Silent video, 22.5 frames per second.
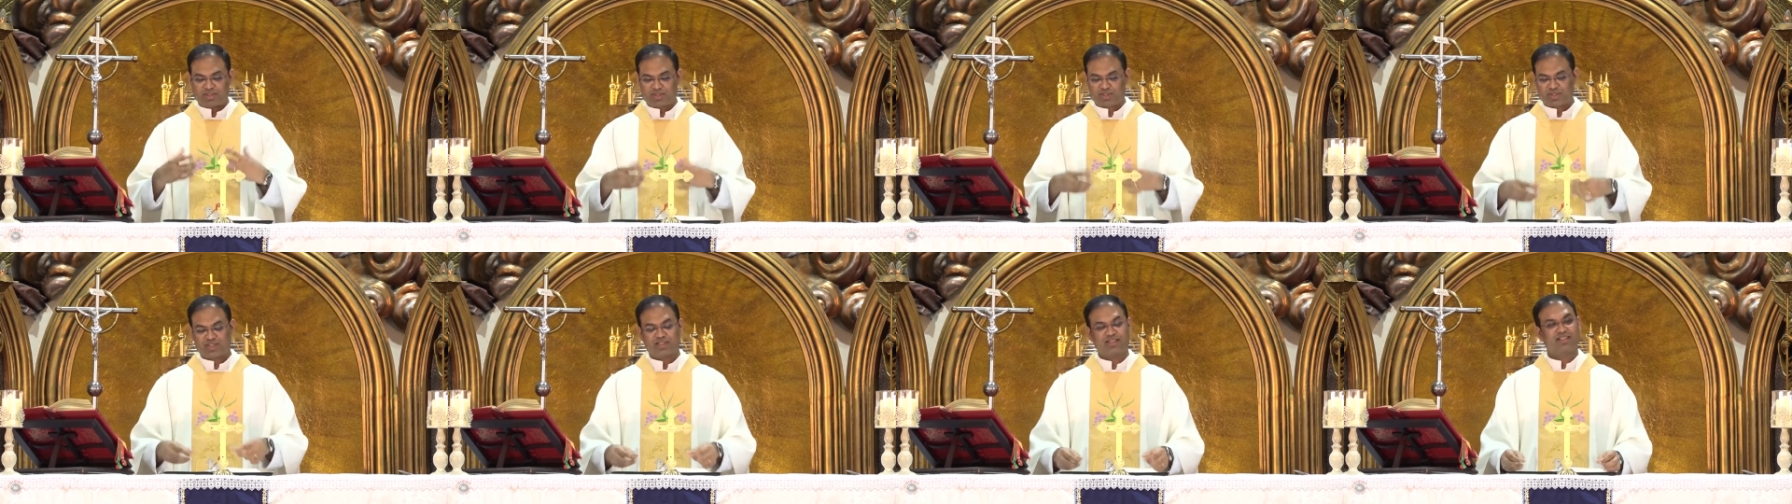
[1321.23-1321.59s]

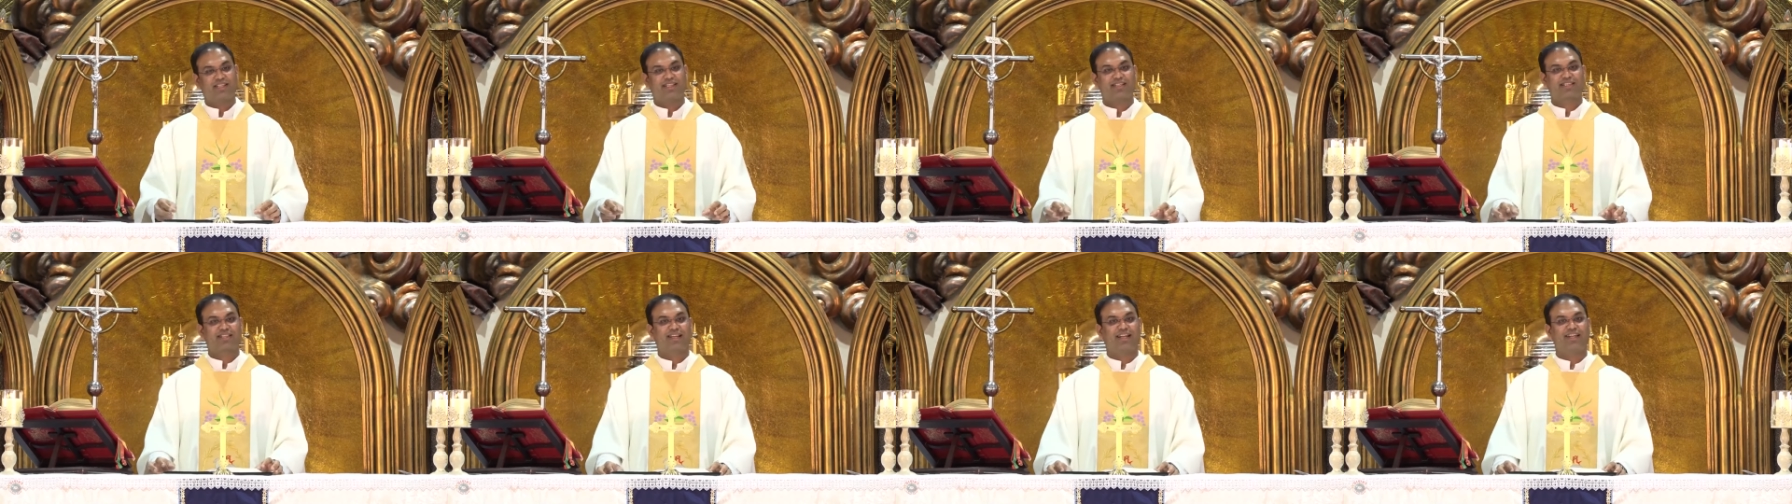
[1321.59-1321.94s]
it's
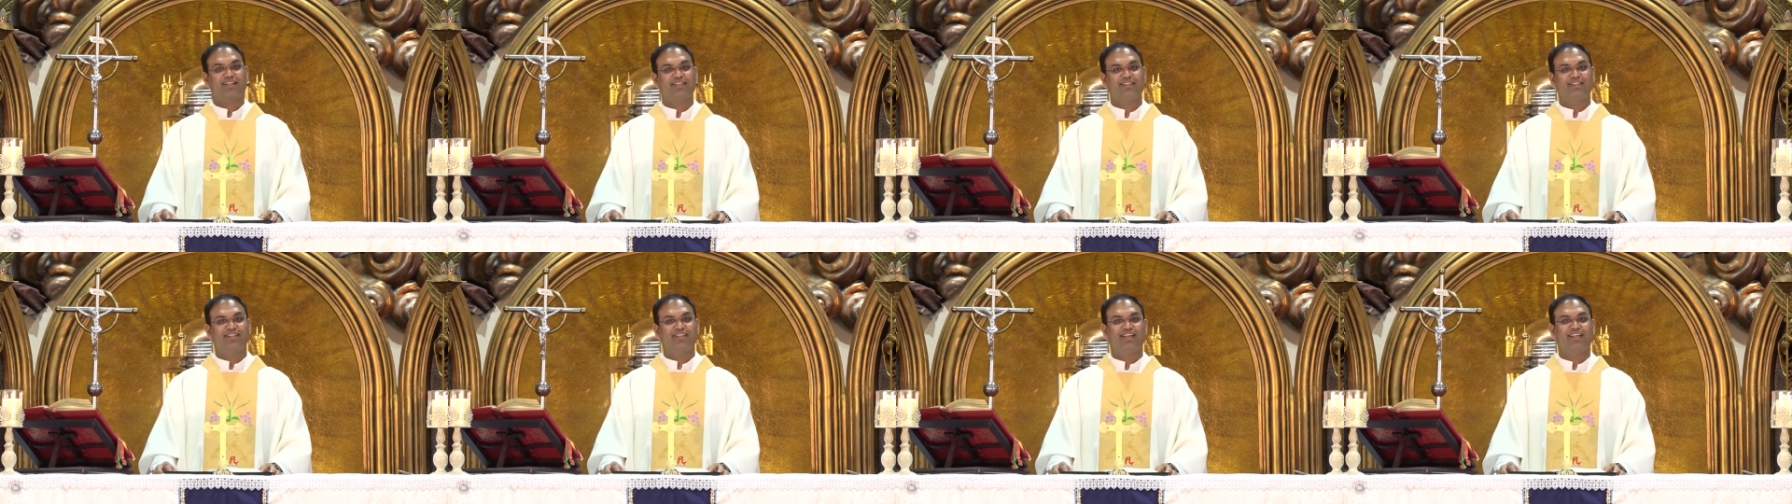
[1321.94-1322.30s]
just
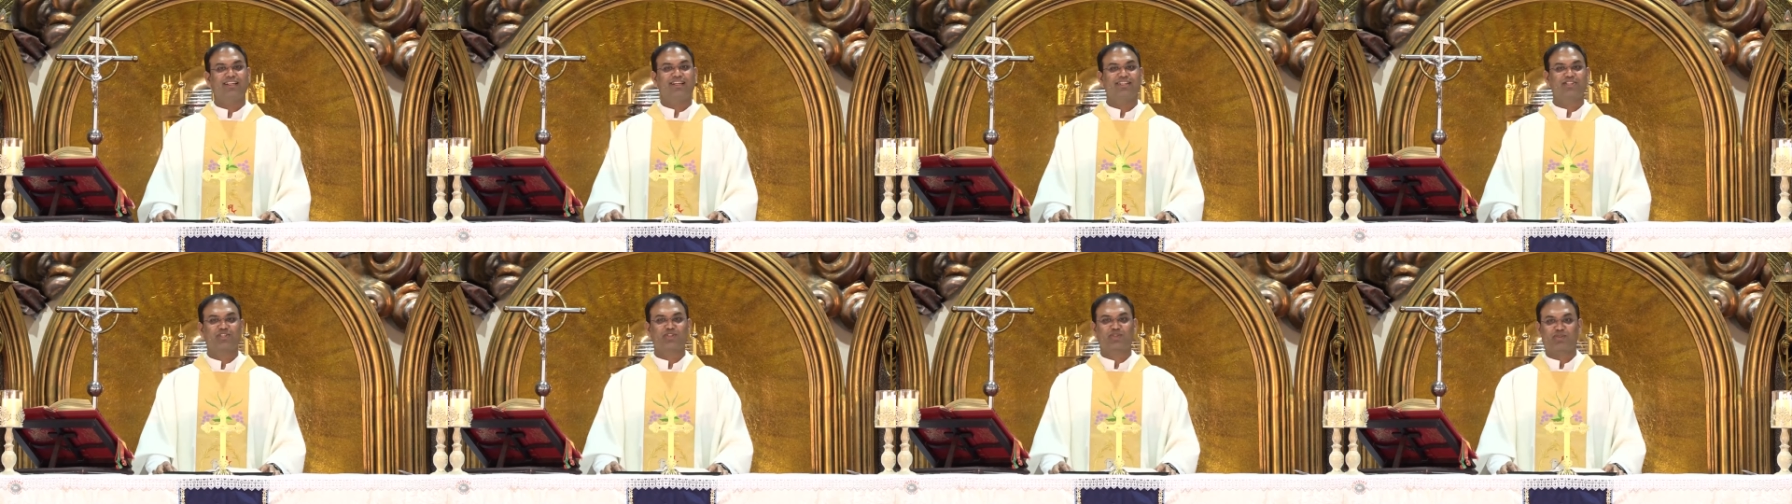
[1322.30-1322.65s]
like a
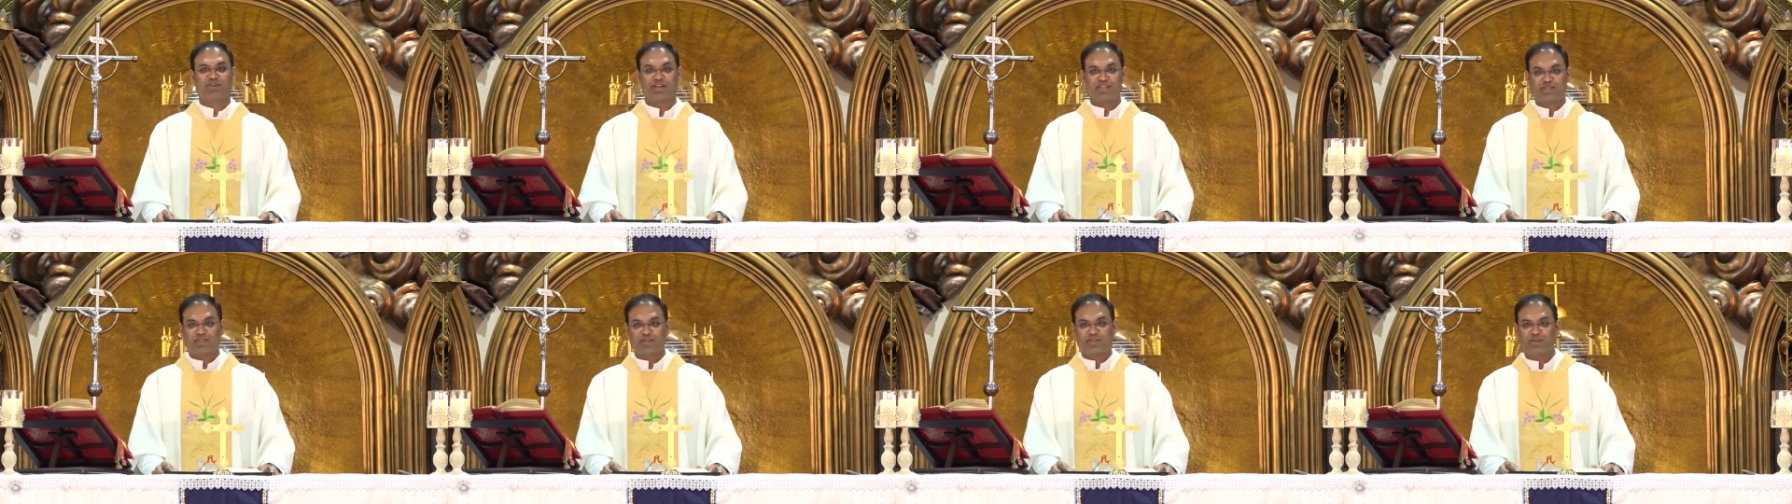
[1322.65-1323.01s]
little
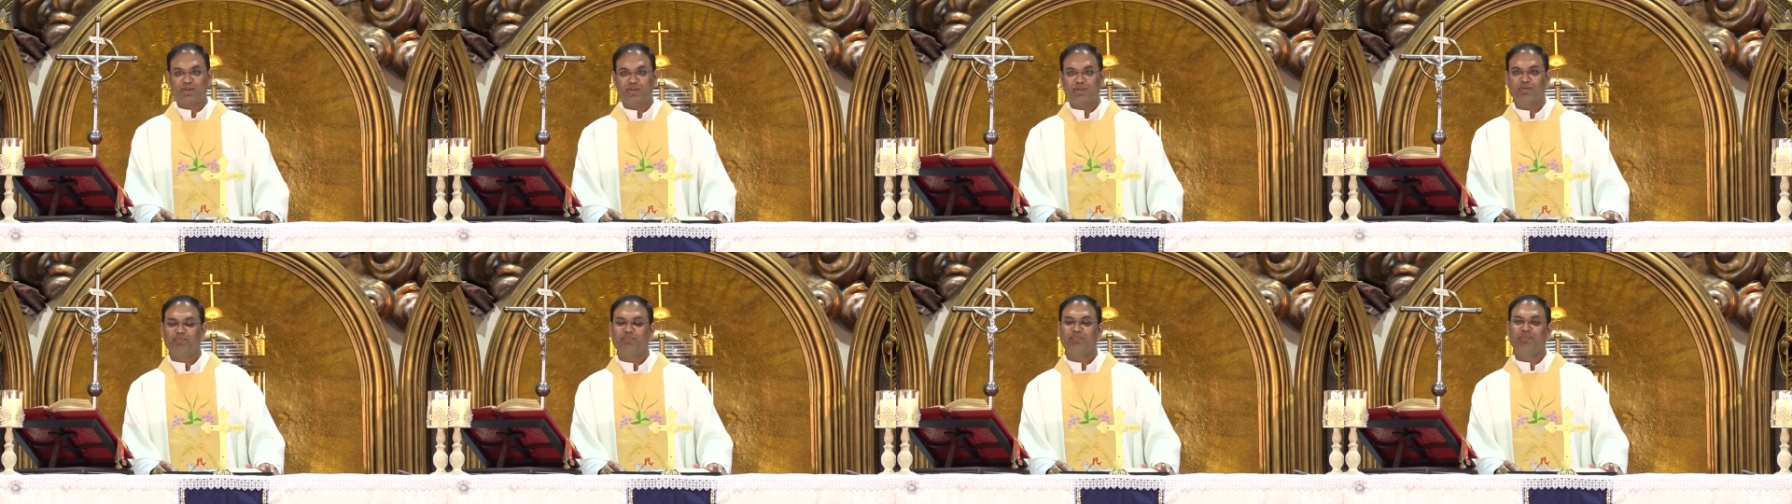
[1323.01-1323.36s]
stress
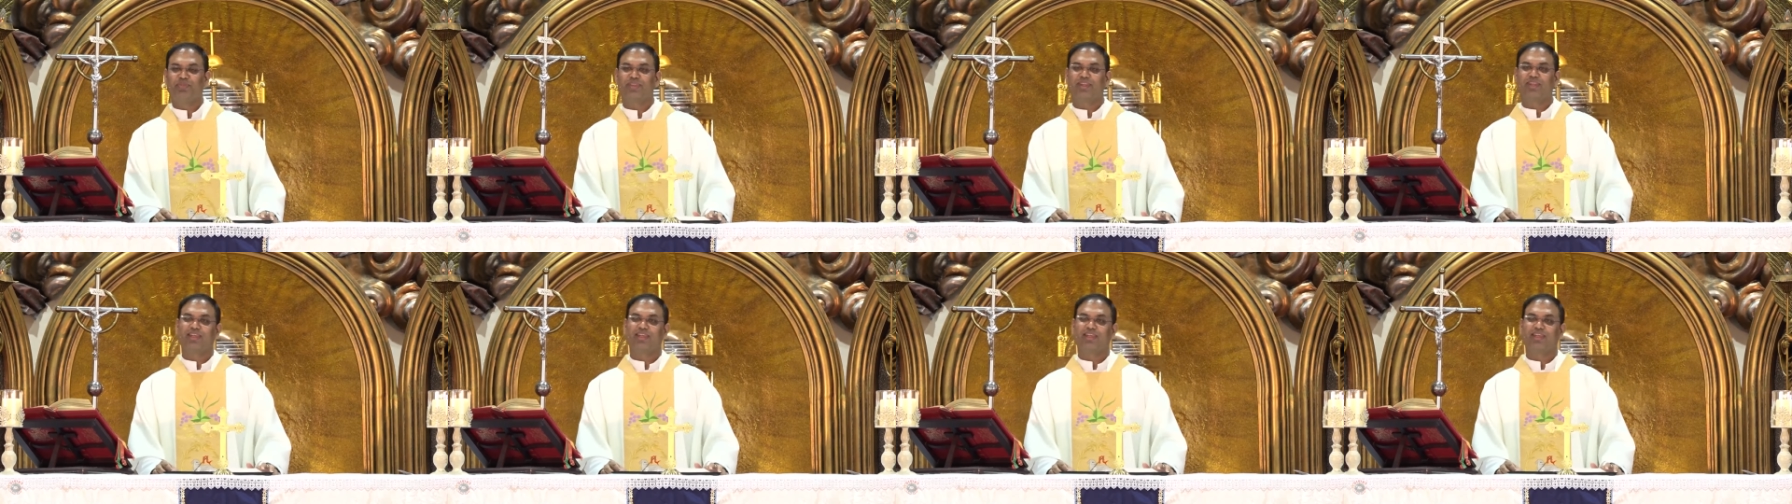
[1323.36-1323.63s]
on you.